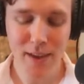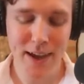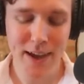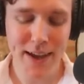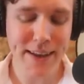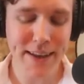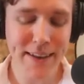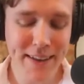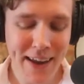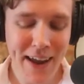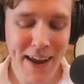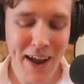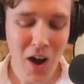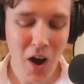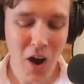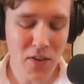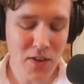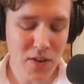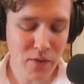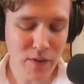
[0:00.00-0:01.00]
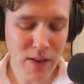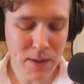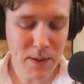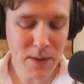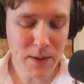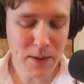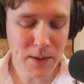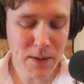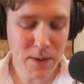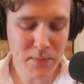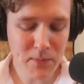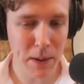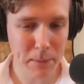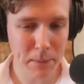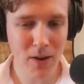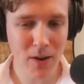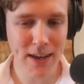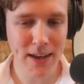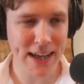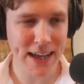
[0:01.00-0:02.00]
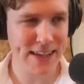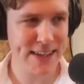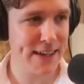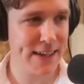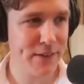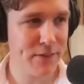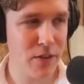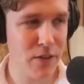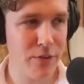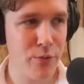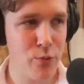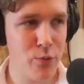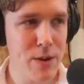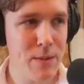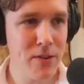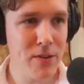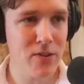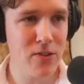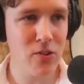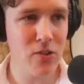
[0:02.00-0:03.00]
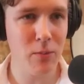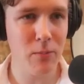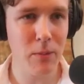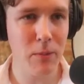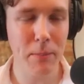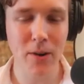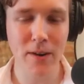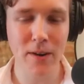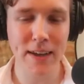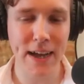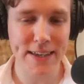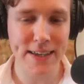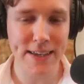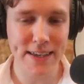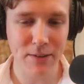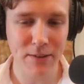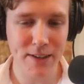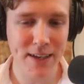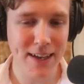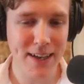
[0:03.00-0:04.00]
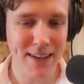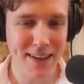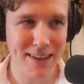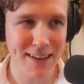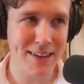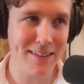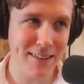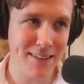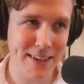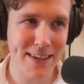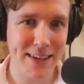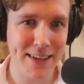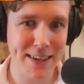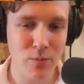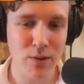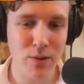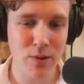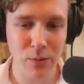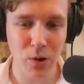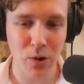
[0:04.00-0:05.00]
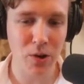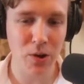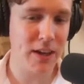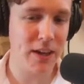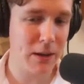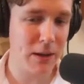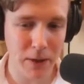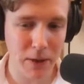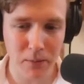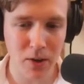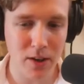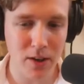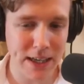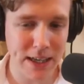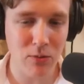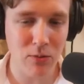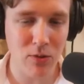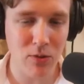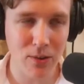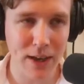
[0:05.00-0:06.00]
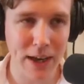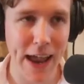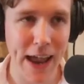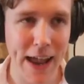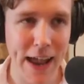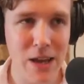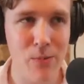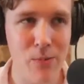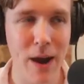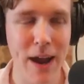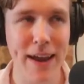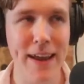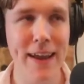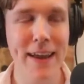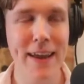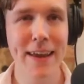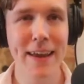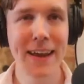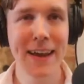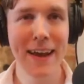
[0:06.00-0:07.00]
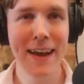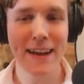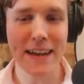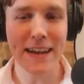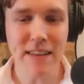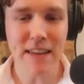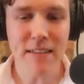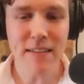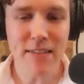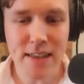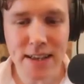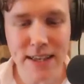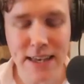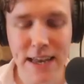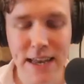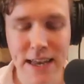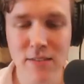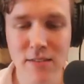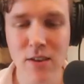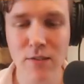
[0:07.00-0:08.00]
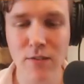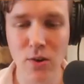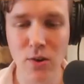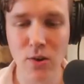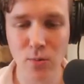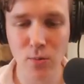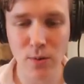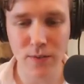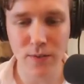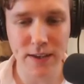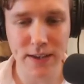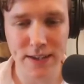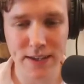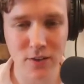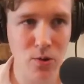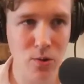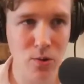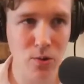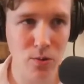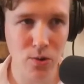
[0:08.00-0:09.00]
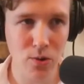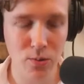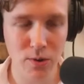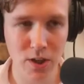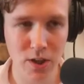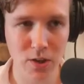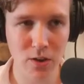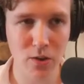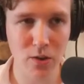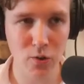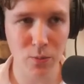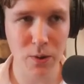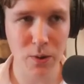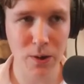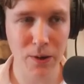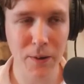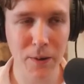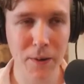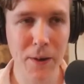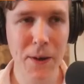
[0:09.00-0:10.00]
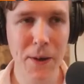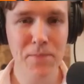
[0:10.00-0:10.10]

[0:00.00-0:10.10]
And then on the flip side, I had my podcast. And after 3 months of doing my podcast, I was kind of like, oh, this isn't really working, but I'm going to keep doing it anyway. And I did this interview with this dude who was an entrepreneur.